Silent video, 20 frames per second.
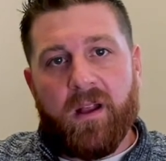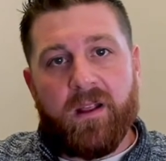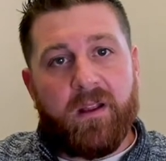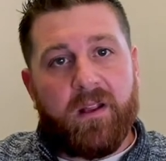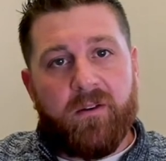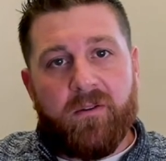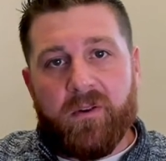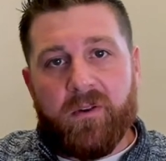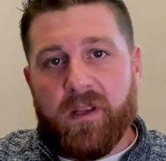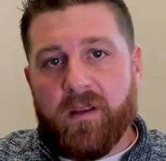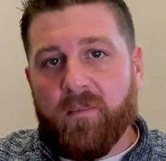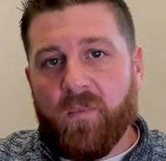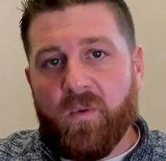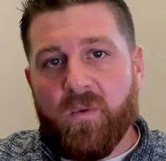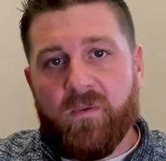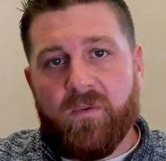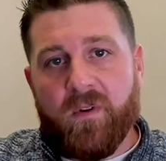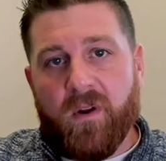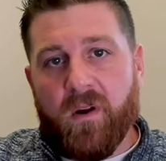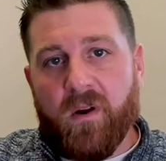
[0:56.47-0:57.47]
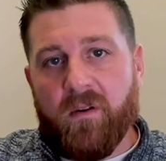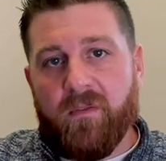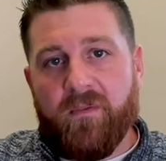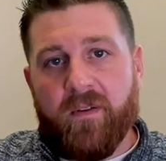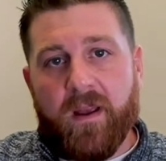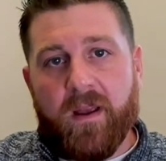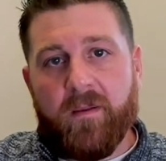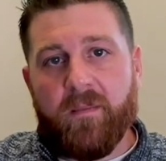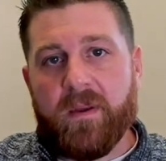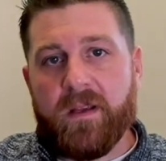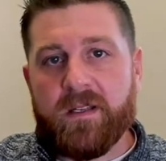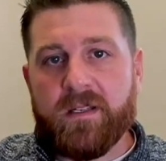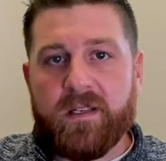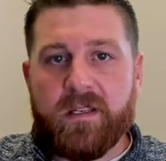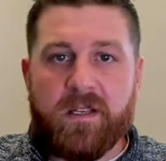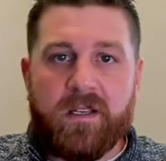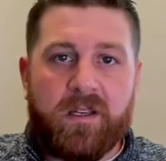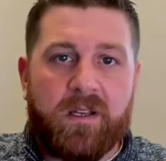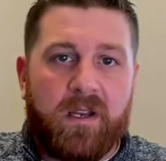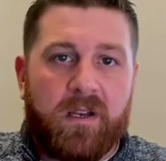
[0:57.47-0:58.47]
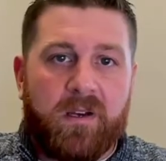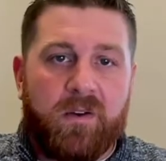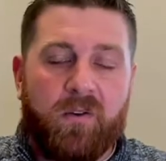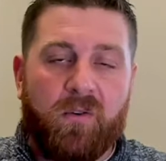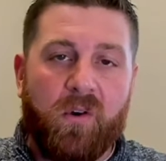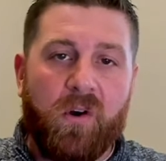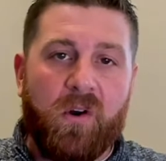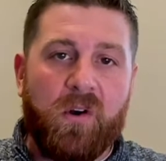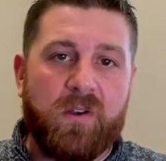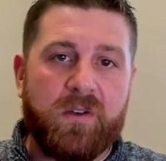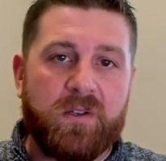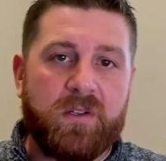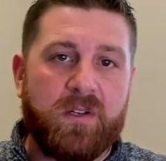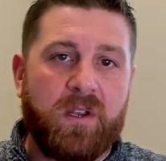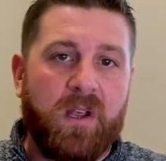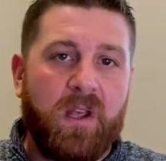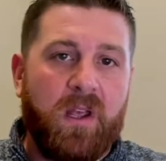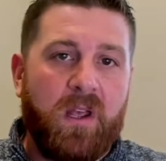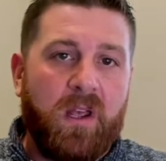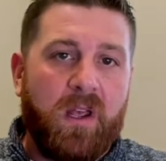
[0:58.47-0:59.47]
literally moved our families across